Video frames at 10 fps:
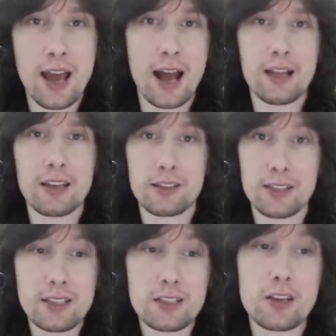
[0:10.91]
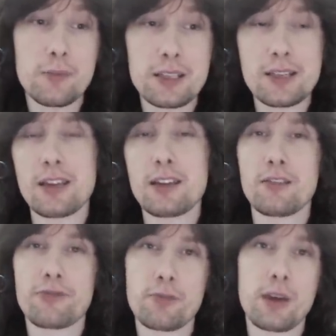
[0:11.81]
and this is going to be
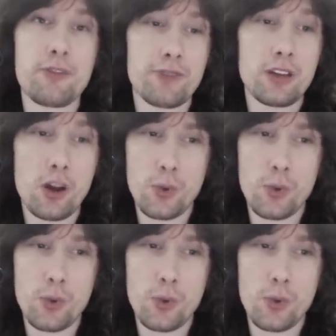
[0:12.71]
taken from a video